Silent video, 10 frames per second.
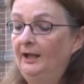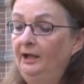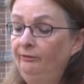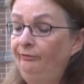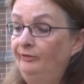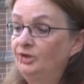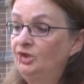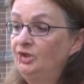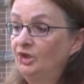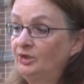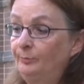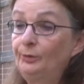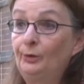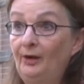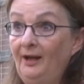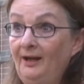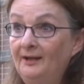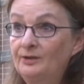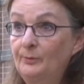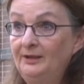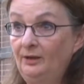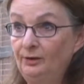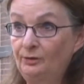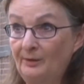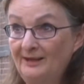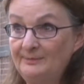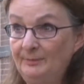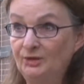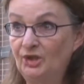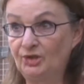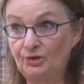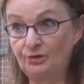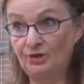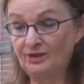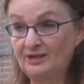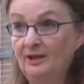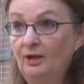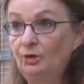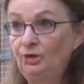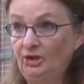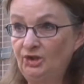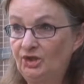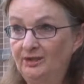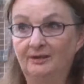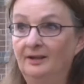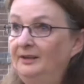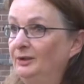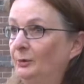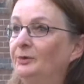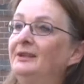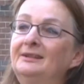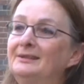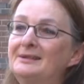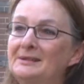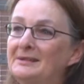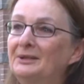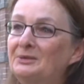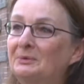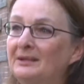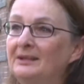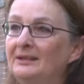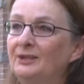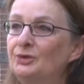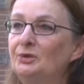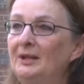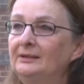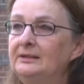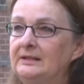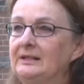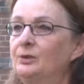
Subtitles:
If she just put her hands without a grasping gesture, just touching, they don't think this is actually intentionality.